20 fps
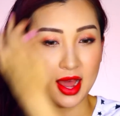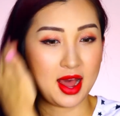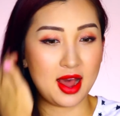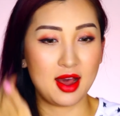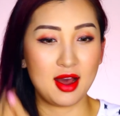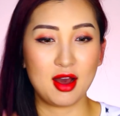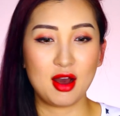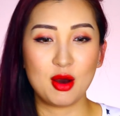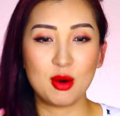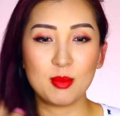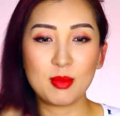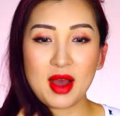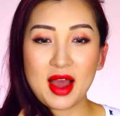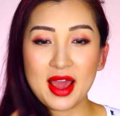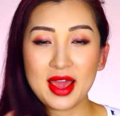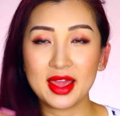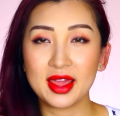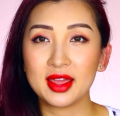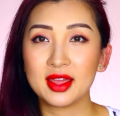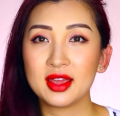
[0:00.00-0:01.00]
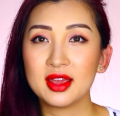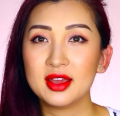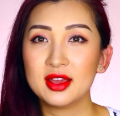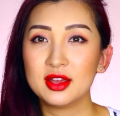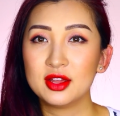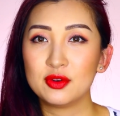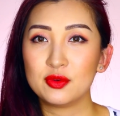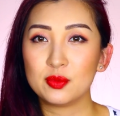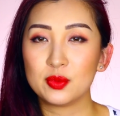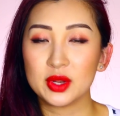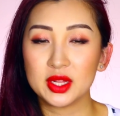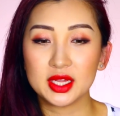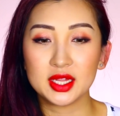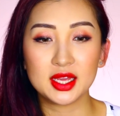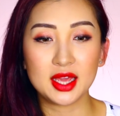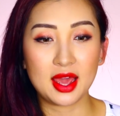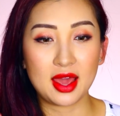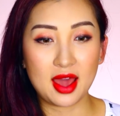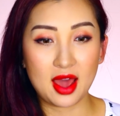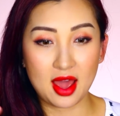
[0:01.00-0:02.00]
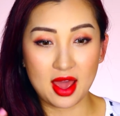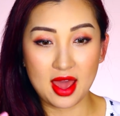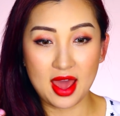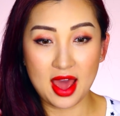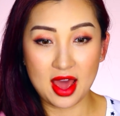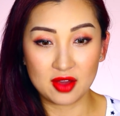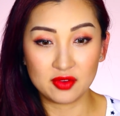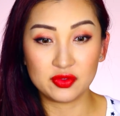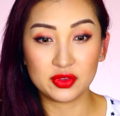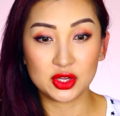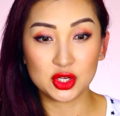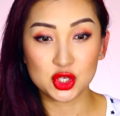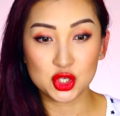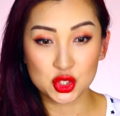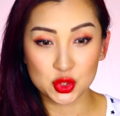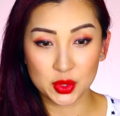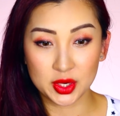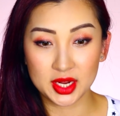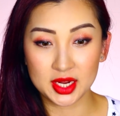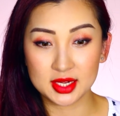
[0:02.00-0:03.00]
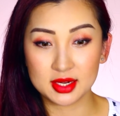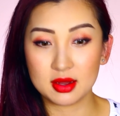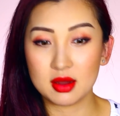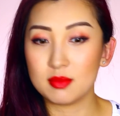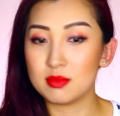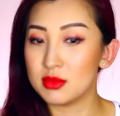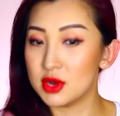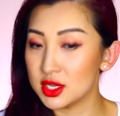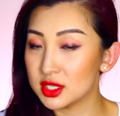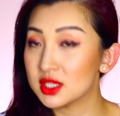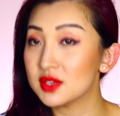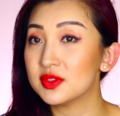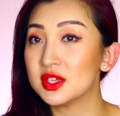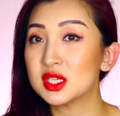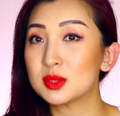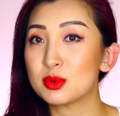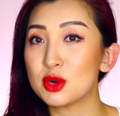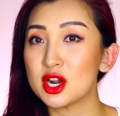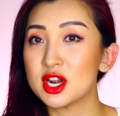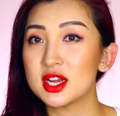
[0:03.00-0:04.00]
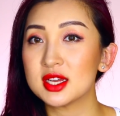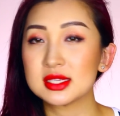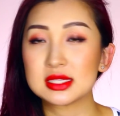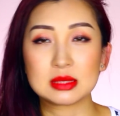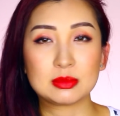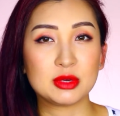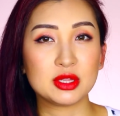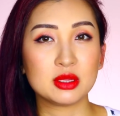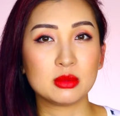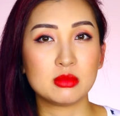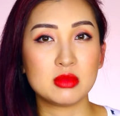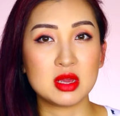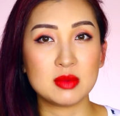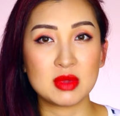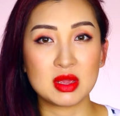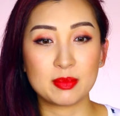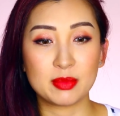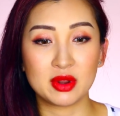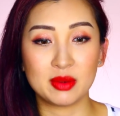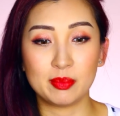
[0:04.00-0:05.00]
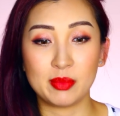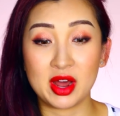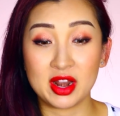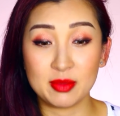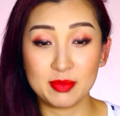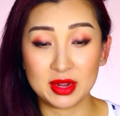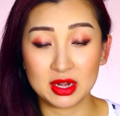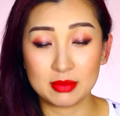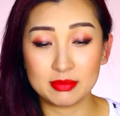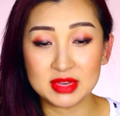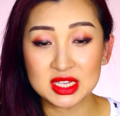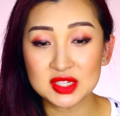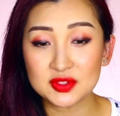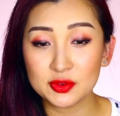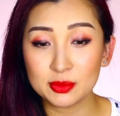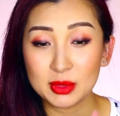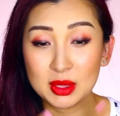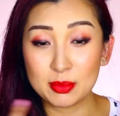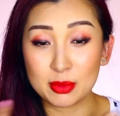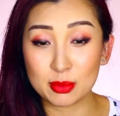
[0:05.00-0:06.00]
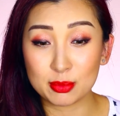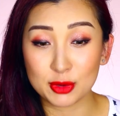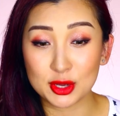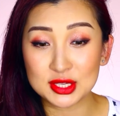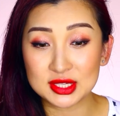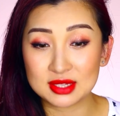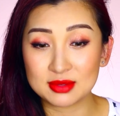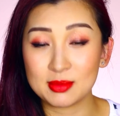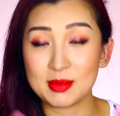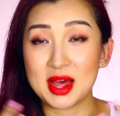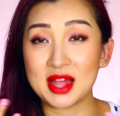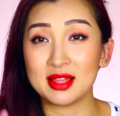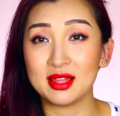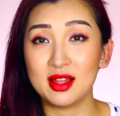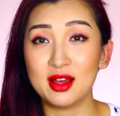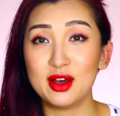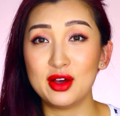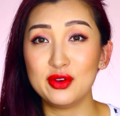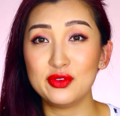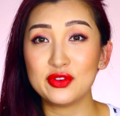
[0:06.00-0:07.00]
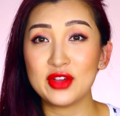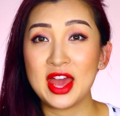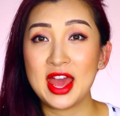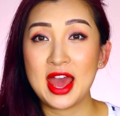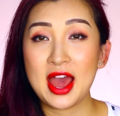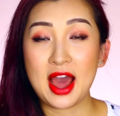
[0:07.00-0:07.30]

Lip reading: I really have enjoyed most of these products. Some of them maybe might have been a miss for me, but most of them I love.